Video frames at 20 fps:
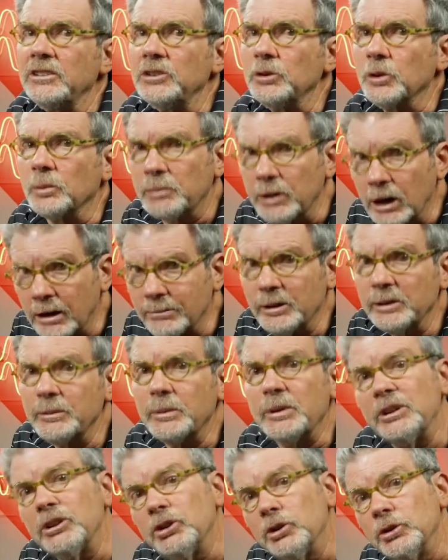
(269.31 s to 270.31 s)
You'll
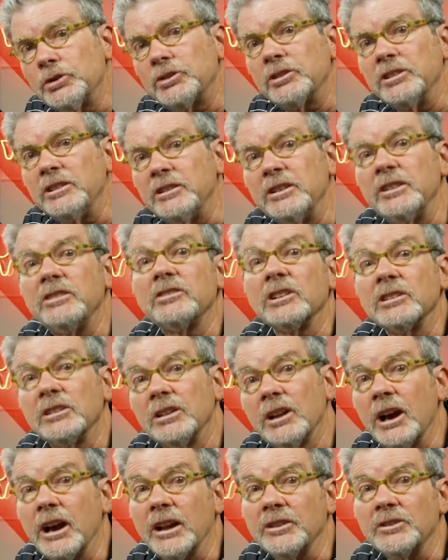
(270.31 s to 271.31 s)
probably be using these a
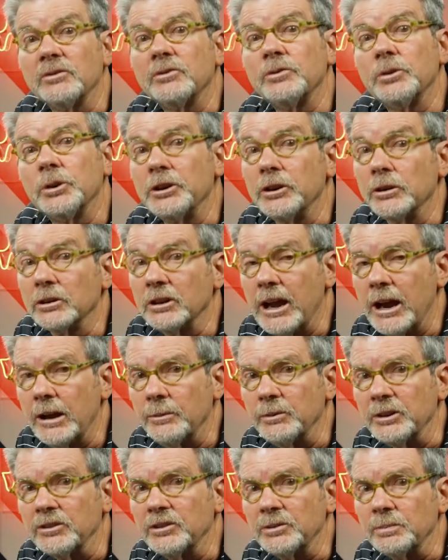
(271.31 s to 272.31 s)
lot for your
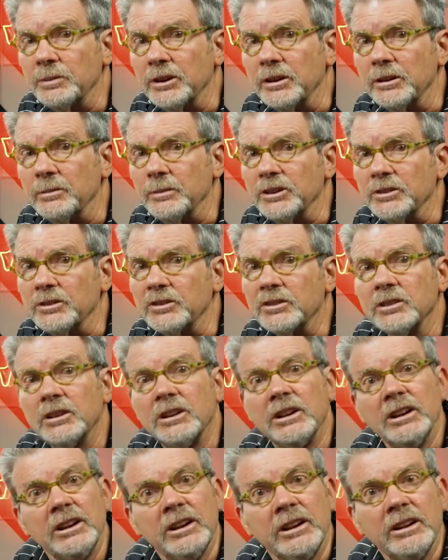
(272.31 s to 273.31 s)
lab experiments.
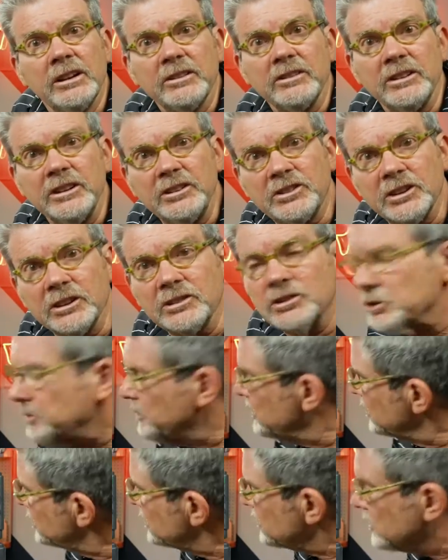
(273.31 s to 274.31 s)
These
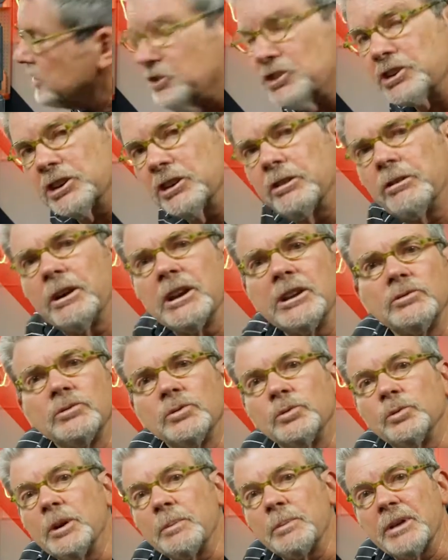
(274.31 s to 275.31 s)
instruments can
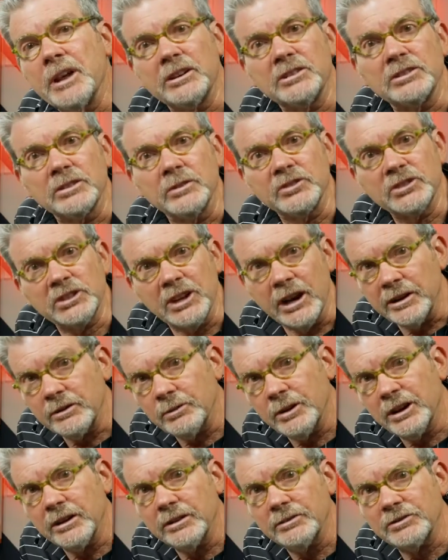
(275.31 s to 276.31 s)
generate repetitive
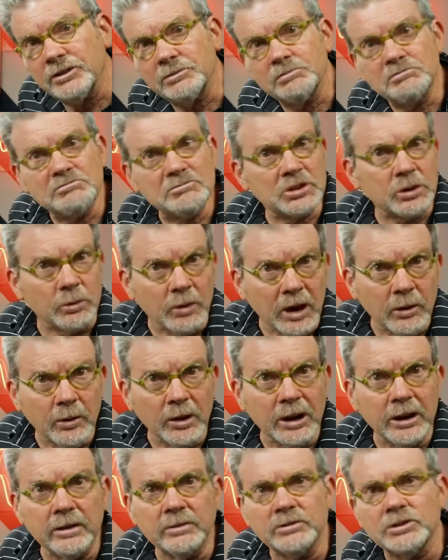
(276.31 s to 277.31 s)
sine waves,
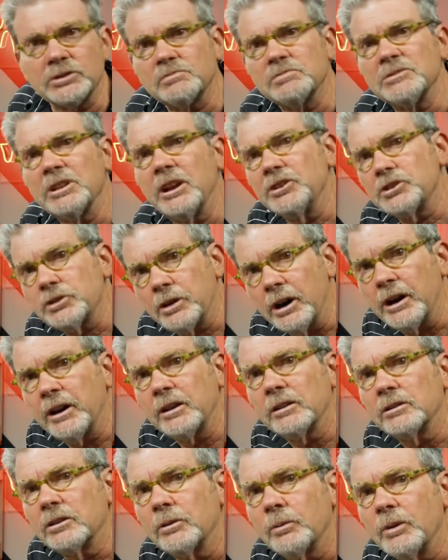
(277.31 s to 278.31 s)
square waves, and
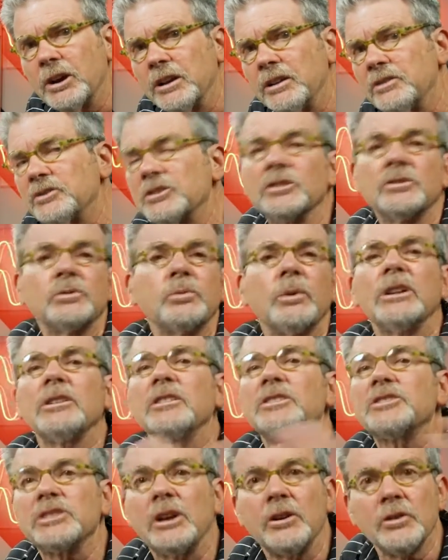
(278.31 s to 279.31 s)
triangular waves, as
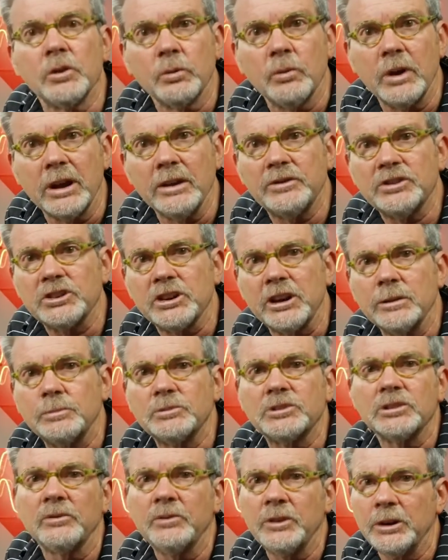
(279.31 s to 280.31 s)
well as other wave
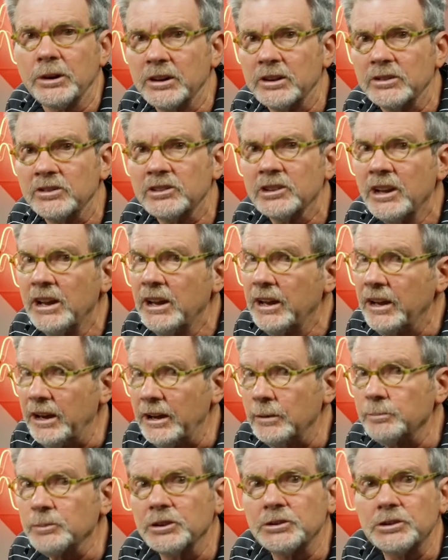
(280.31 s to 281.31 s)
shapes of various
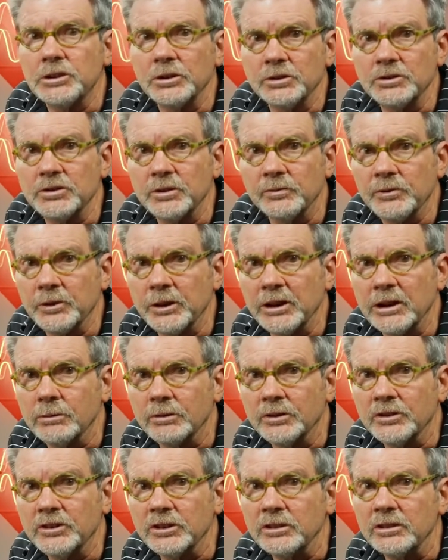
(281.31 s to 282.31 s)
amplitudes and
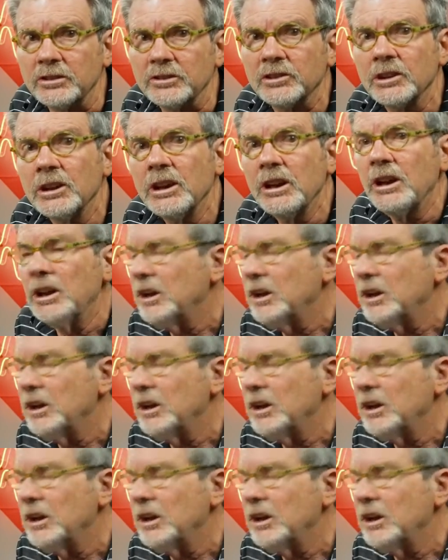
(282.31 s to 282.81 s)
frequencies.